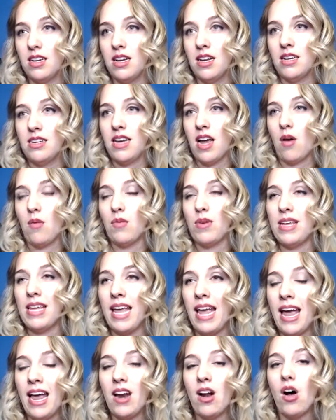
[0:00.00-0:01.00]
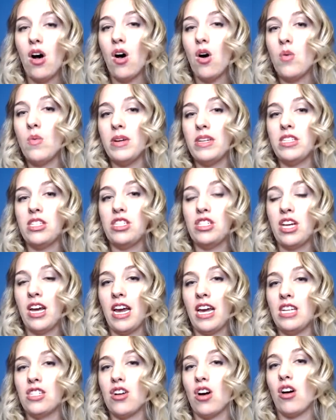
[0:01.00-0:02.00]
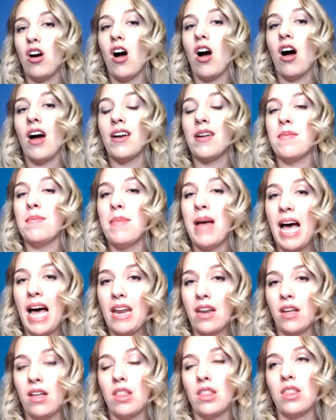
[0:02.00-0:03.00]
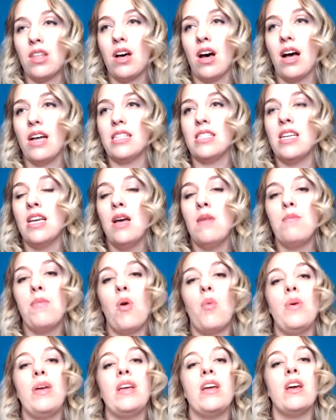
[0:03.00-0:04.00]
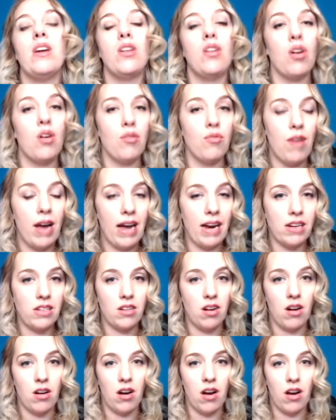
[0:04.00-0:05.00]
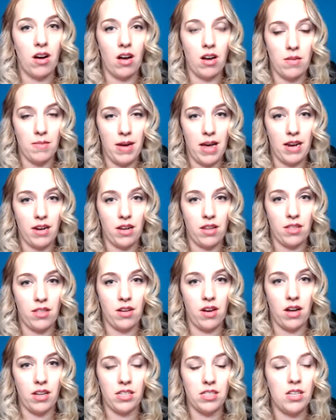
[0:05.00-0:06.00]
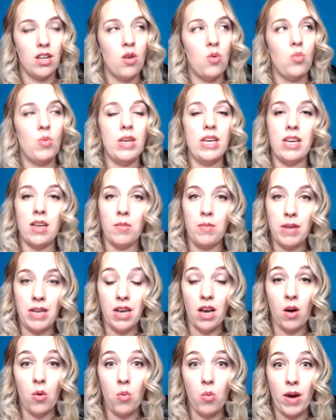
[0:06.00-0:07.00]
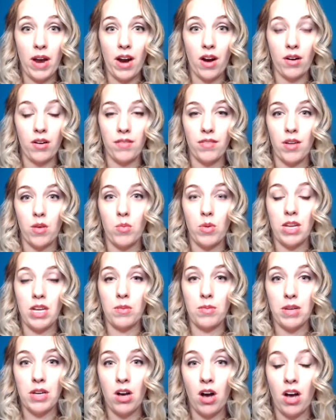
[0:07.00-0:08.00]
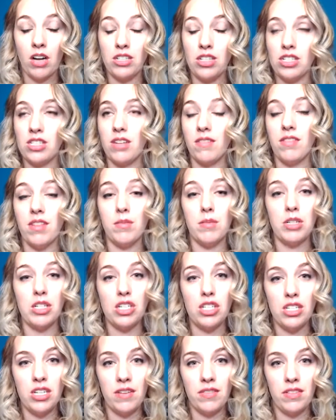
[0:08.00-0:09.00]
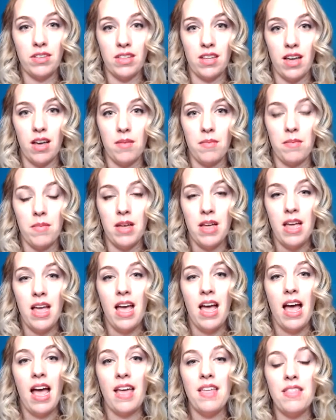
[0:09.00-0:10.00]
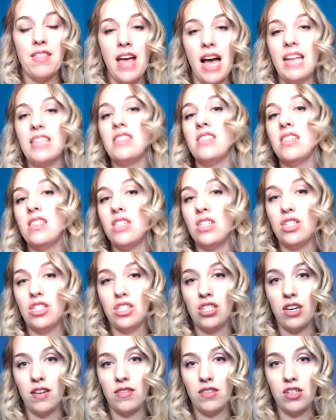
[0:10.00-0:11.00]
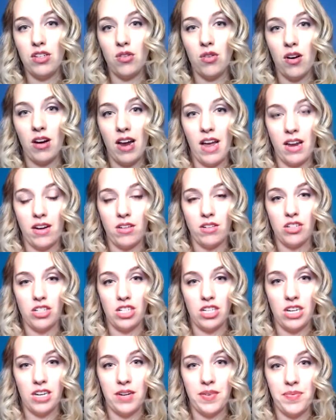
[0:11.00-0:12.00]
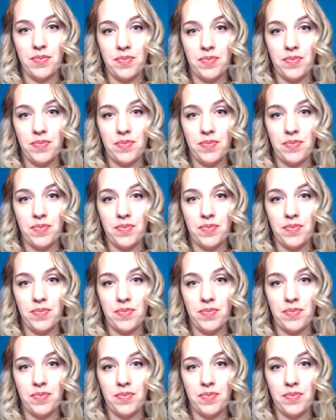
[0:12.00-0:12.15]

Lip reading: Now, we can't always change our automatic thoughts, but we can correct our automatic thoughts. We can be aware of them. We can be conscious of them and shift them. And that's going to shift your energy.